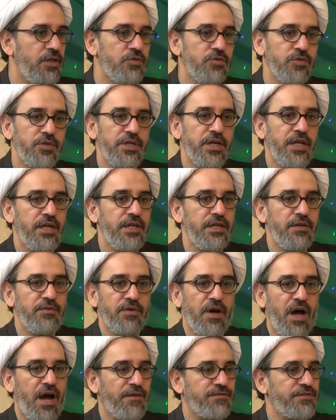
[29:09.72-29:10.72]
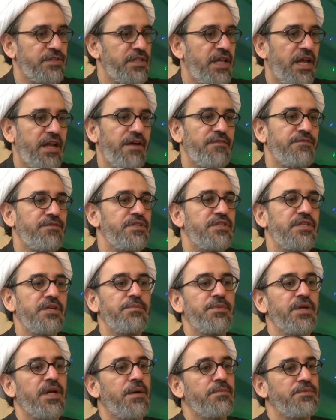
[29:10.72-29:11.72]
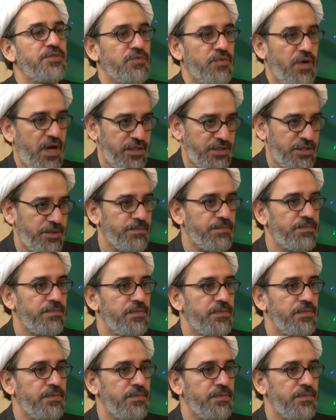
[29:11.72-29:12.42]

To really, after that, everything becomes wajib.